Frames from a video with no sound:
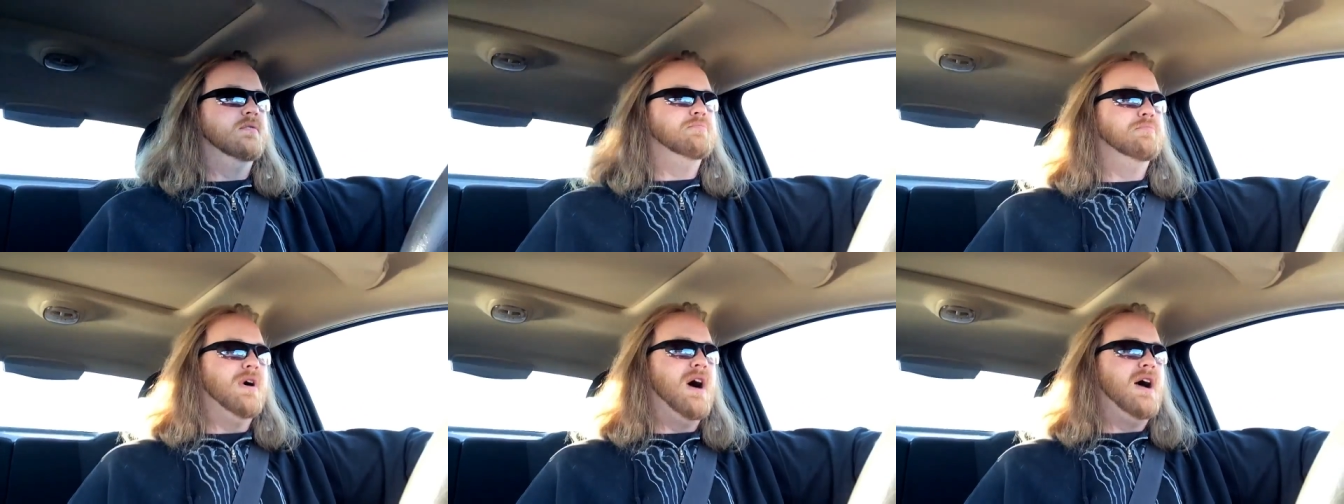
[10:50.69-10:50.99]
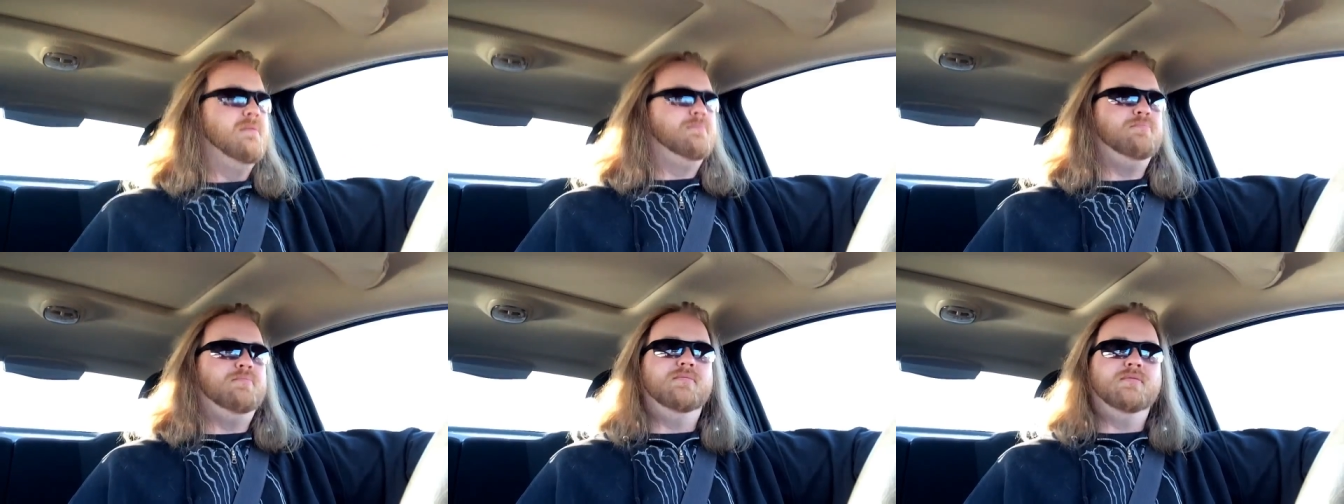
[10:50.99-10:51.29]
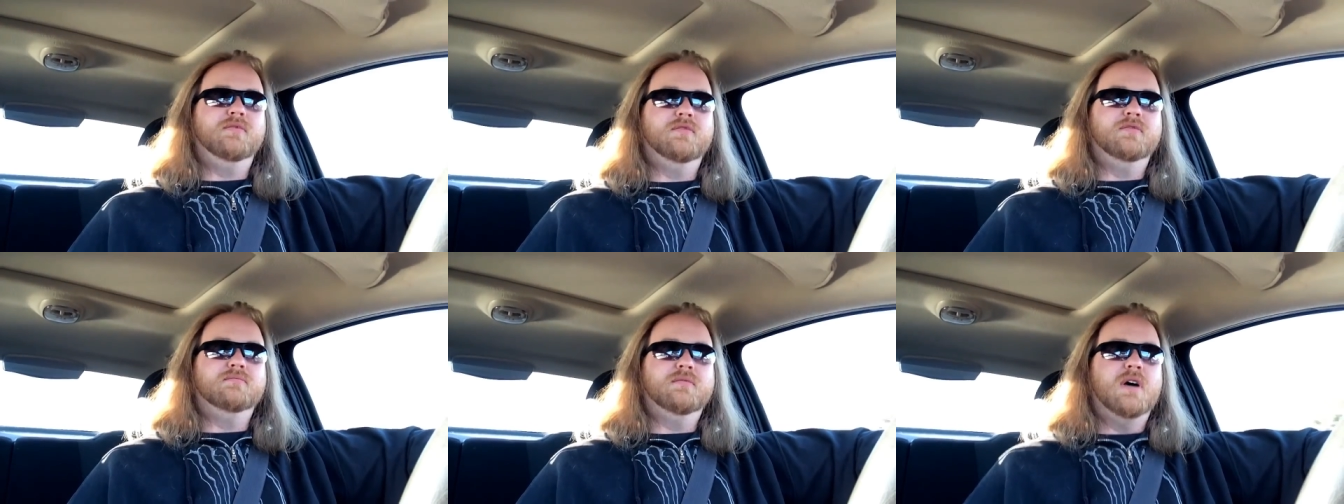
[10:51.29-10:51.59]
my
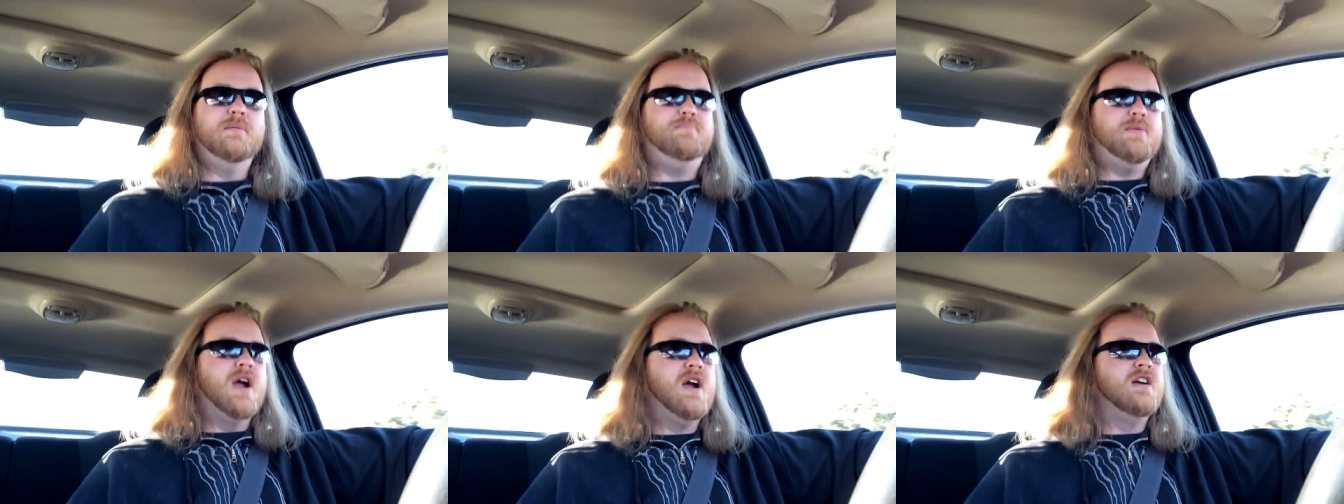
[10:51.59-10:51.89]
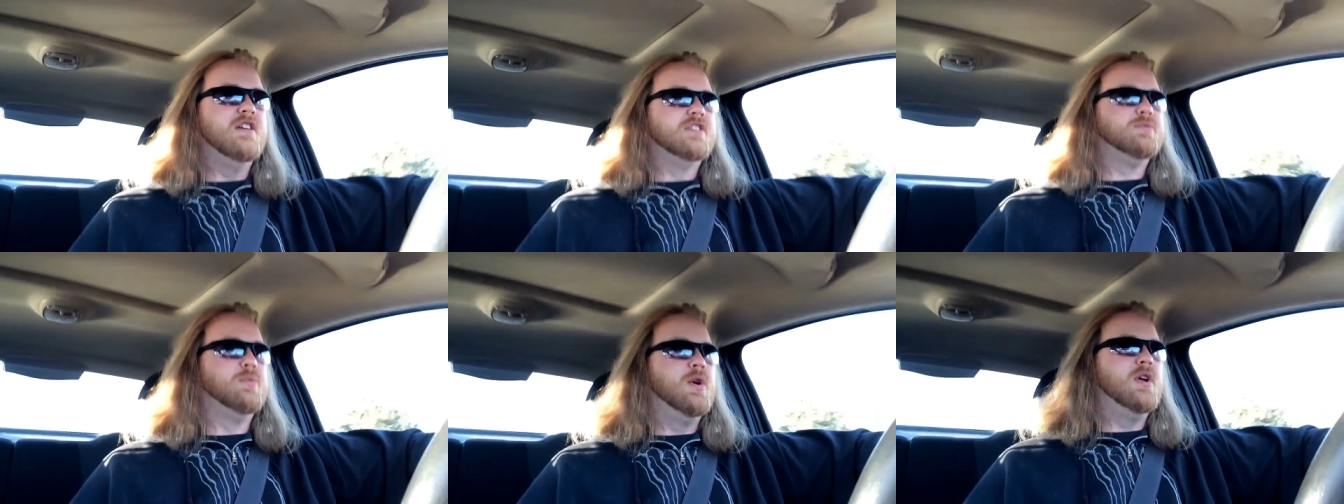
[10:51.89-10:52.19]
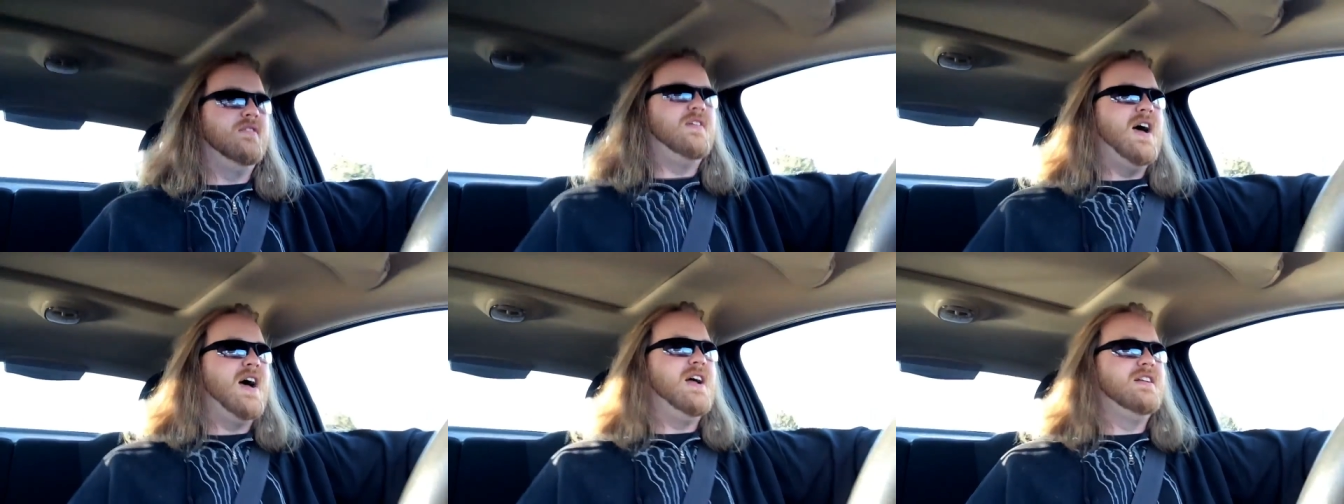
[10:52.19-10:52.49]
my parents
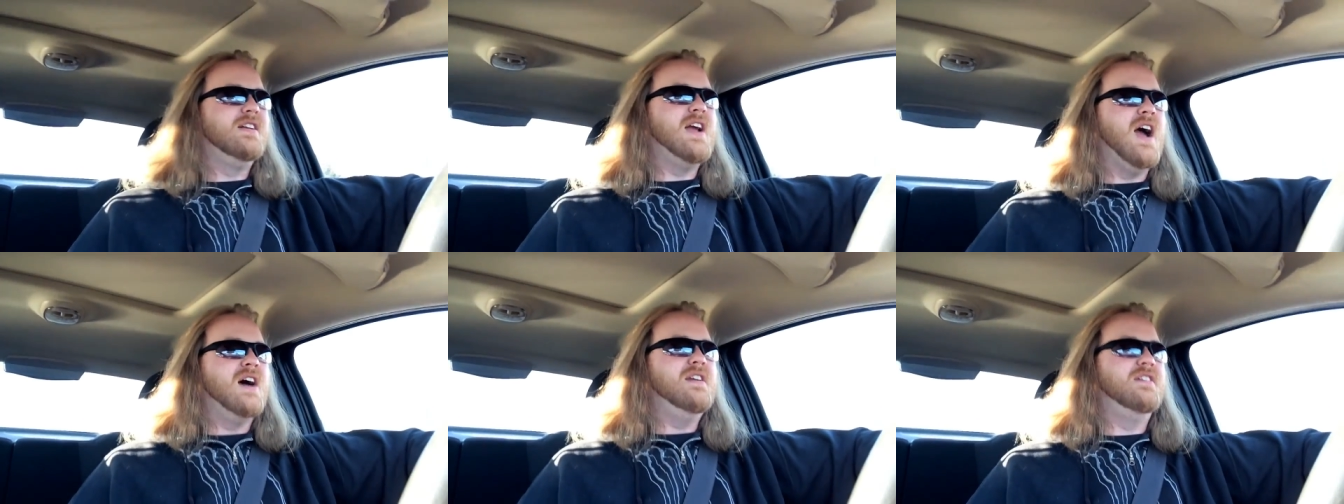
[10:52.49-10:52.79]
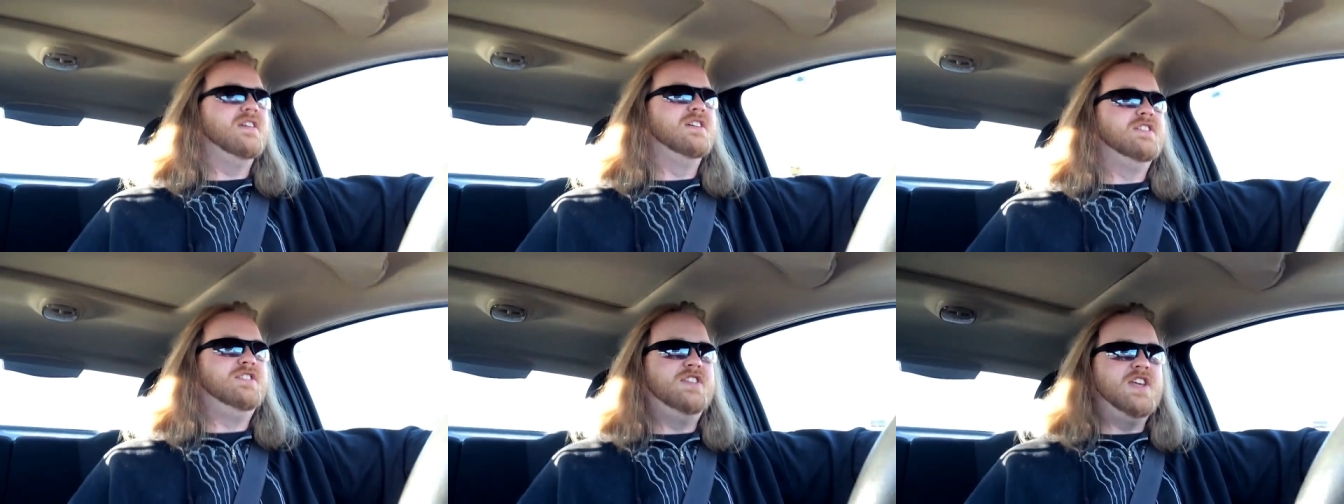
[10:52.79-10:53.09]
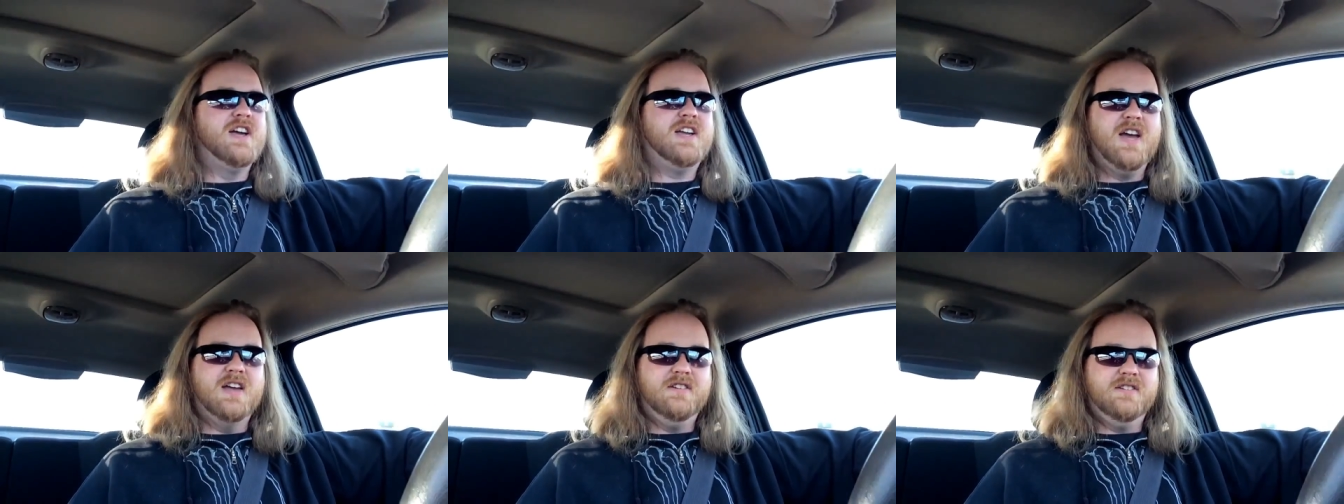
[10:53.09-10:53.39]
would have had gotten a
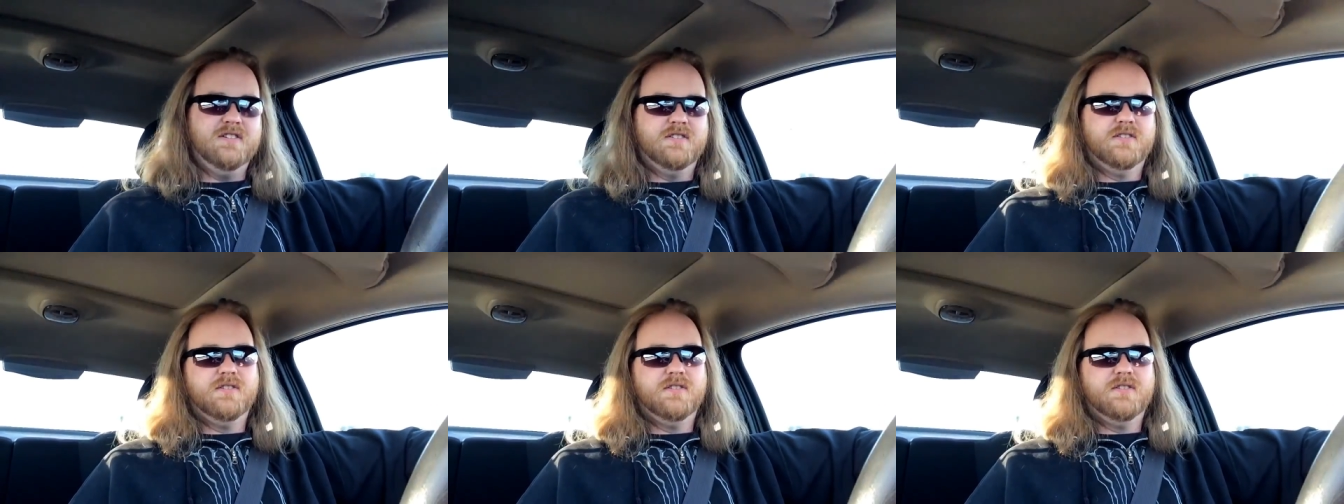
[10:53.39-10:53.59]
ticket